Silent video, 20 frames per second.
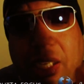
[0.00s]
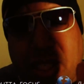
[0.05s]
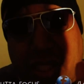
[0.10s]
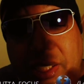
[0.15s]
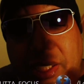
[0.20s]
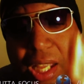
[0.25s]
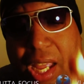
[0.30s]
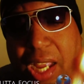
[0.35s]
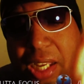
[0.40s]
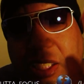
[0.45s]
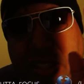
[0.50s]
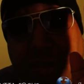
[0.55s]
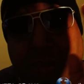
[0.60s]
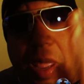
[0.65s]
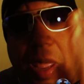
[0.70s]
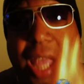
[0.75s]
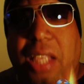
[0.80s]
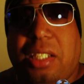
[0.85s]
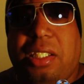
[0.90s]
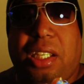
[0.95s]
concise
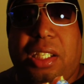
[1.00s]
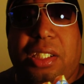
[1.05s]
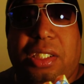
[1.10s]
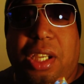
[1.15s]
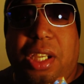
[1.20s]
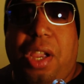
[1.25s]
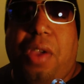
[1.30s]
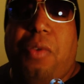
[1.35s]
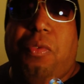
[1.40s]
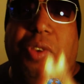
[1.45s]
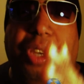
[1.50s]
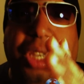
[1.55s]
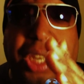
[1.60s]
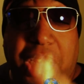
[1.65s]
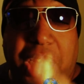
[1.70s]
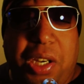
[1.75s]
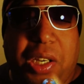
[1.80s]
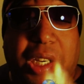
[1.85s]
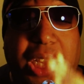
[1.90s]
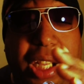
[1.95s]
message. You
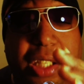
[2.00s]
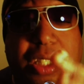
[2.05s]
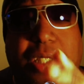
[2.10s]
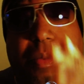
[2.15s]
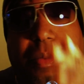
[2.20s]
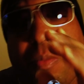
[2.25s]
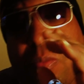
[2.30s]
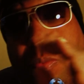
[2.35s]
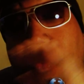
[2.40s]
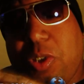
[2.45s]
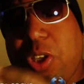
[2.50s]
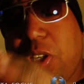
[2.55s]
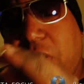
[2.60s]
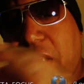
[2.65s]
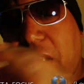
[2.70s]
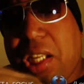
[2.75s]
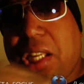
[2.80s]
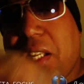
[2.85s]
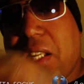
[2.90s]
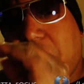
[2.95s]
need to get
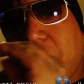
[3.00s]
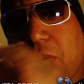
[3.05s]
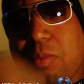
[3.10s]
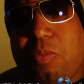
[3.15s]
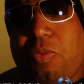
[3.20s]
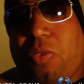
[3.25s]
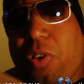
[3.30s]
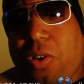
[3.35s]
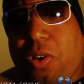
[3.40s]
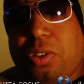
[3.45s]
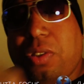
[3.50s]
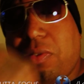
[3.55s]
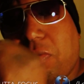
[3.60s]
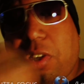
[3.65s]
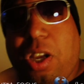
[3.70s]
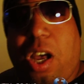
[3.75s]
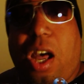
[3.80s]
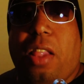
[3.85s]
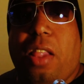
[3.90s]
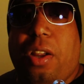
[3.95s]
some folks of
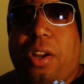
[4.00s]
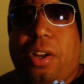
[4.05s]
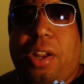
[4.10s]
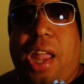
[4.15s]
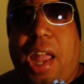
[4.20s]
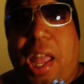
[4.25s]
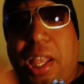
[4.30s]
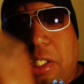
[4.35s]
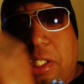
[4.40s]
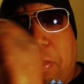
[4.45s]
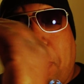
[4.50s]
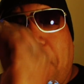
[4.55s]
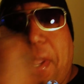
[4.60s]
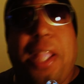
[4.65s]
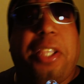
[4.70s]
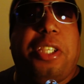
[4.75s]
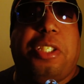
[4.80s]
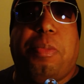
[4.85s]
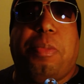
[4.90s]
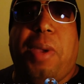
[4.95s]
color as
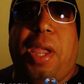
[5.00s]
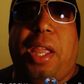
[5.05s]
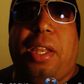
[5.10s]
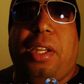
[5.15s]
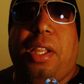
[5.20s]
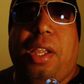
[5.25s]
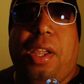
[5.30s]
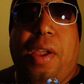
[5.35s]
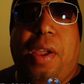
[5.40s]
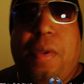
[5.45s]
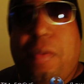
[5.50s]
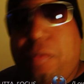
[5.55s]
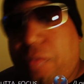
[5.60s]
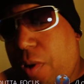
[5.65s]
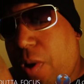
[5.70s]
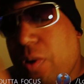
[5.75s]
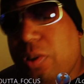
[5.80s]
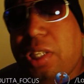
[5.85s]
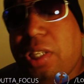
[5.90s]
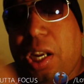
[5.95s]
pitchmen,
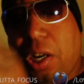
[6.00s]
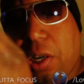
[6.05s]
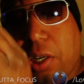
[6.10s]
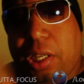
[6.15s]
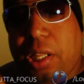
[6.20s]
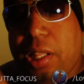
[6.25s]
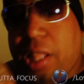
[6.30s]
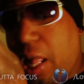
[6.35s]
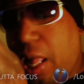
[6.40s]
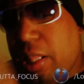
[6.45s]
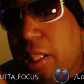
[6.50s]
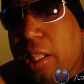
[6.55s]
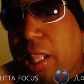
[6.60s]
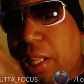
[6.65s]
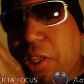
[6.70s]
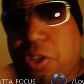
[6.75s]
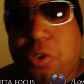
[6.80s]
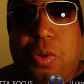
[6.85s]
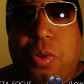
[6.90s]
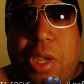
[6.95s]
folks
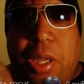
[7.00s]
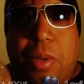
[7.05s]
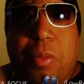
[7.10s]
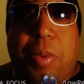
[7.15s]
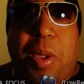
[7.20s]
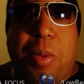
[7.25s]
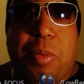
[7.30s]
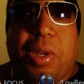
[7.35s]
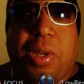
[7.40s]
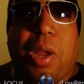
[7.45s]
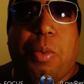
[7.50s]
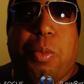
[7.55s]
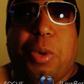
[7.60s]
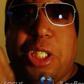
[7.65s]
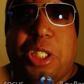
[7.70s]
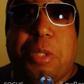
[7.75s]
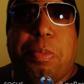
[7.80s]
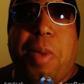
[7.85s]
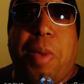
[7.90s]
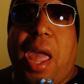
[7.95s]
that people can
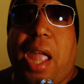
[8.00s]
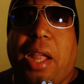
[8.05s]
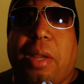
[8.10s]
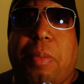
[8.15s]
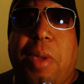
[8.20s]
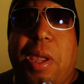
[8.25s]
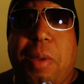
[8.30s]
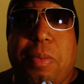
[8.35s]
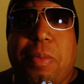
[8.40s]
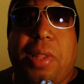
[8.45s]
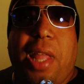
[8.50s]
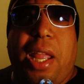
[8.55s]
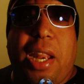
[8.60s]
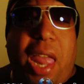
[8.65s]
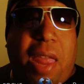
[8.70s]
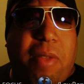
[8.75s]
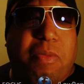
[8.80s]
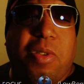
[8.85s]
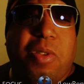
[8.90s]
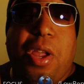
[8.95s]
respect, people that
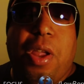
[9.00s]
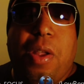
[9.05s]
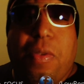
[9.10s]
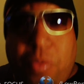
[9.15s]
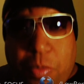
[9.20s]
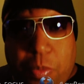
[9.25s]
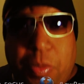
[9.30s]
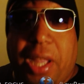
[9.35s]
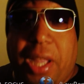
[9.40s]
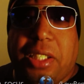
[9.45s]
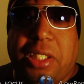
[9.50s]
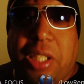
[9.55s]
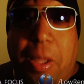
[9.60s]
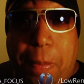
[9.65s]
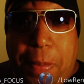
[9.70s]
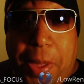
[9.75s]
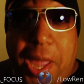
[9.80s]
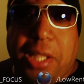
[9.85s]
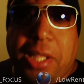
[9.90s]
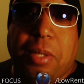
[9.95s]
have, like I
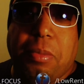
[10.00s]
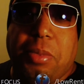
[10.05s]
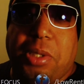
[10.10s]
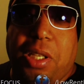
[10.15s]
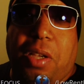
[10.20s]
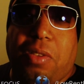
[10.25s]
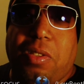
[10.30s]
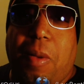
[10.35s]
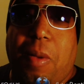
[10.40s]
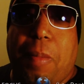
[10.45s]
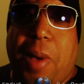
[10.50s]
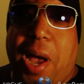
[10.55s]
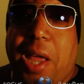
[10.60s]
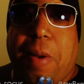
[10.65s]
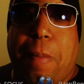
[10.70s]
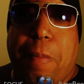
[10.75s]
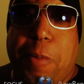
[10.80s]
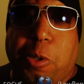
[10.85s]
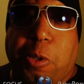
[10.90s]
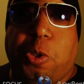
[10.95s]
said, picked themselves up by
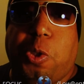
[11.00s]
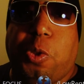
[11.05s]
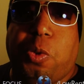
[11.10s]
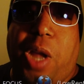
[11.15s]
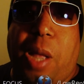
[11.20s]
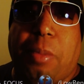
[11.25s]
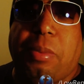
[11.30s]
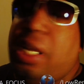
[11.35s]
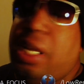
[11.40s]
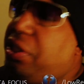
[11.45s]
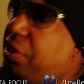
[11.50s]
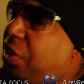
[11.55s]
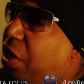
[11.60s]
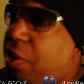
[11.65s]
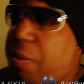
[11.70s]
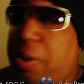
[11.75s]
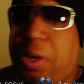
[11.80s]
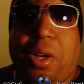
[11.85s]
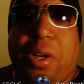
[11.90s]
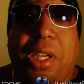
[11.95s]
the bootstraps. That's the
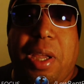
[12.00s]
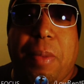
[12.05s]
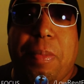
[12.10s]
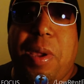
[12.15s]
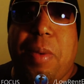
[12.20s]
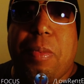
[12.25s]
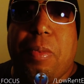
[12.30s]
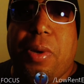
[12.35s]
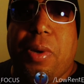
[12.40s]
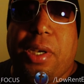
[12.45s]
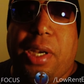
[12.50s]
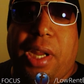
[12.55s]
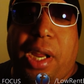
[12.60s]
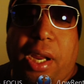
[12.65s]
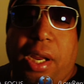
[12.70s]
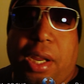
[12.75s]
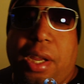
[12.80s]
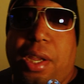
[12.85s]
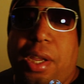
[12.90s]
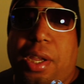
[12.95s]
only way you're gonna get people in there.